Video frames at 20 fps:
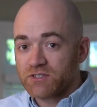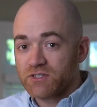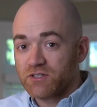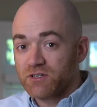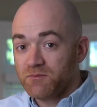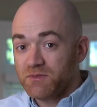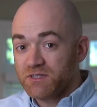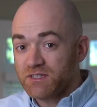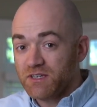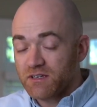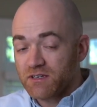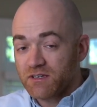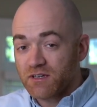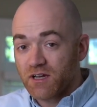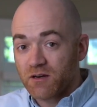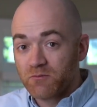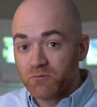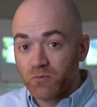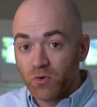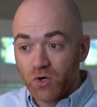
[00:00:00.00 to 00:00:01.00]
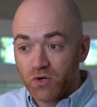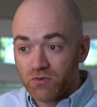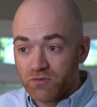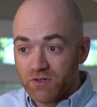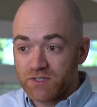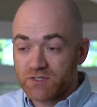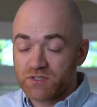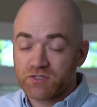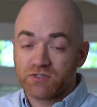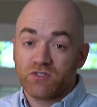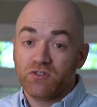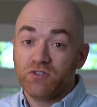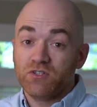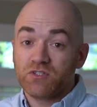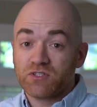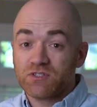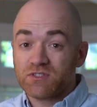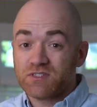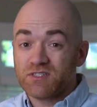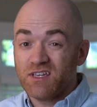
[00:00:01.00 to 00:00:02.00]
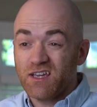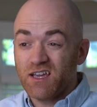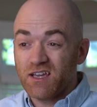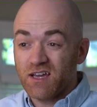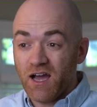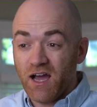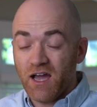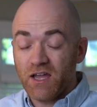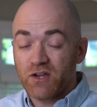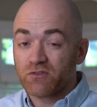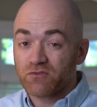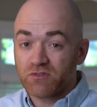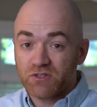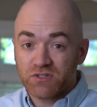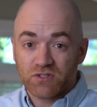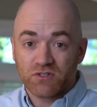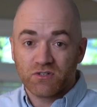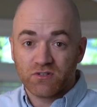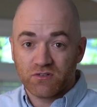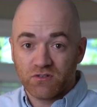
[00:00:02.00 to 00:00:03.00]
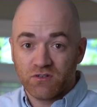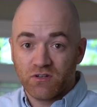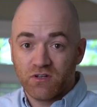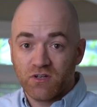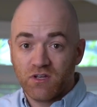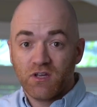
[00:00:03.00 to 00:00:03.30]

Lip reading: You're going to be taking on more risk, so you should see a higher return.